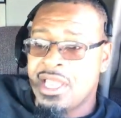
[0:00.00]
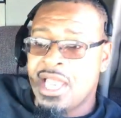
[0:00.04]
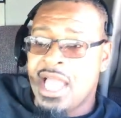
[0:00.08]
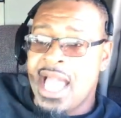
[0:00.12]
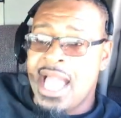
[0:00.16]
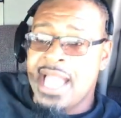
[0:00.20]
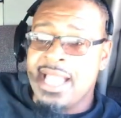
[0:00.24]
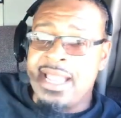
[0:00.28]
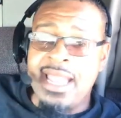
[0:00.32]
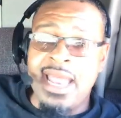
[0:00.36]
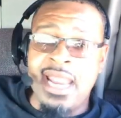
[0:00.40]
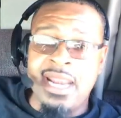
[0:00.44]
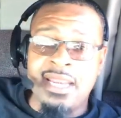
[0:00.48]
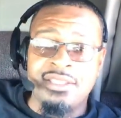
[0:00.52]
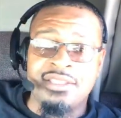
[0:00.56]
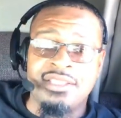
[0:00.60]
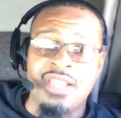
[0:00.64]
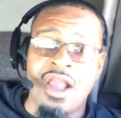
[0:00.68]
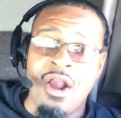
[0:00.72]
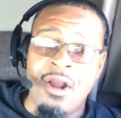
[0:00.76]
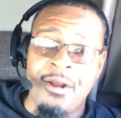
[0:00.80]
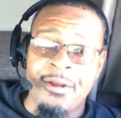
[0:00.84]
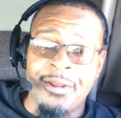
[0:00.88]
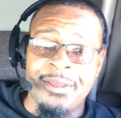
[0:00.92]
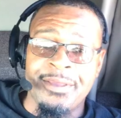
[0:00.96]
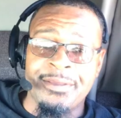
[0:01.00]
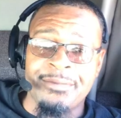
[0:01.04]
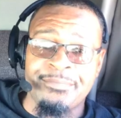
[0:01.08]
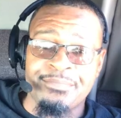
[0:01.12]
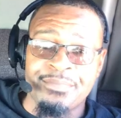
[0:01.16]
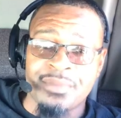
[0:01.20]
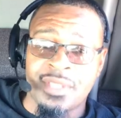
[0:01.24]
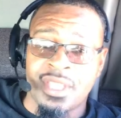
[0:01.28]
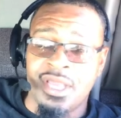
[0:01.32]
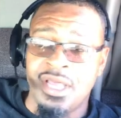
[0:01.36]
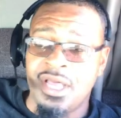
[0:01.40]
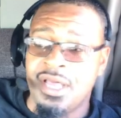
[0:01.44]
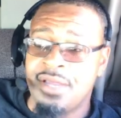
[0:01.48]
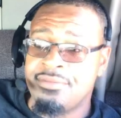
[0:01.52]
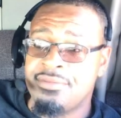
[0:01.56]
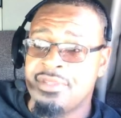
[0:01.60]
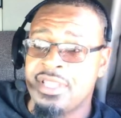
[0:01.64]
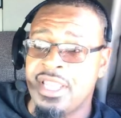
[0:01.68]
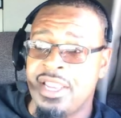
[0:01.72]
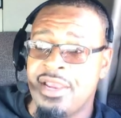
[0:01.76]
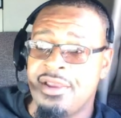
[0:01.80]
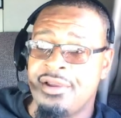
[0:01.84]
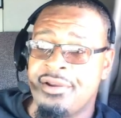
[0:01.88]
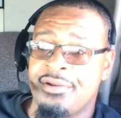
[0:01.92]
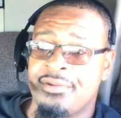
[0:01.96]
I got a Target up
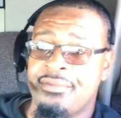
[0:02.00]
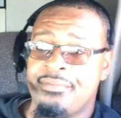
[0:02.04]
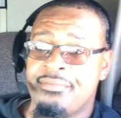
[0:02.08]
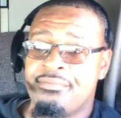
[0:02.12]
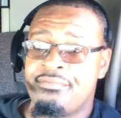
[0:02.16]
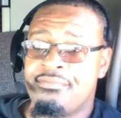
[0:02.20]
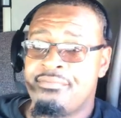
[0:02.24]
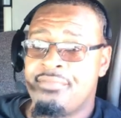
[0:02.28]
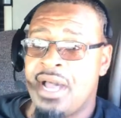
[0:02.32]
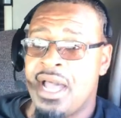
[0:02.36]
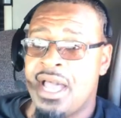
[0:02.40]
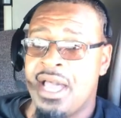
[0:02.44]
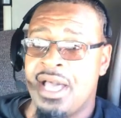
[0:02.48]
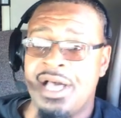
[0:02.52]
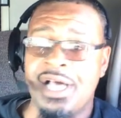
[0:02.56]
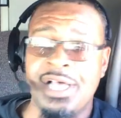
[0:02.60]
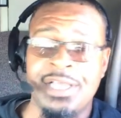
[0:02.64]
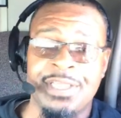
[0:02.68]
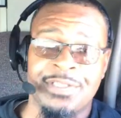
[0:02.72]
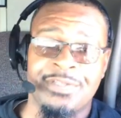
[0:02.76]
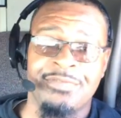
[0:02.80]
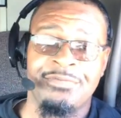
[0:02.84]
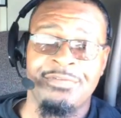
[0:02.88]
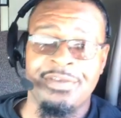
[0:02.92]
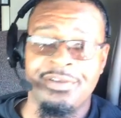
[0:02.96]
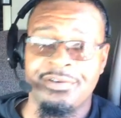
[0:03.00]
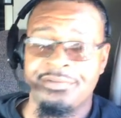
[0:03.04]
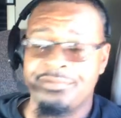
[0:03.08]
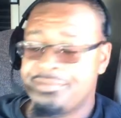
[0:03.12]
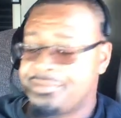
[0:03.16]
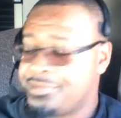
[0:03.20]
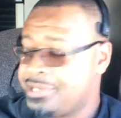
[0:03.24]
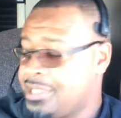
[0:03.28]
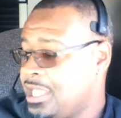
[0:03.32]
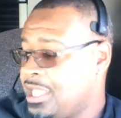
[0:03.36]
there by Huntsville.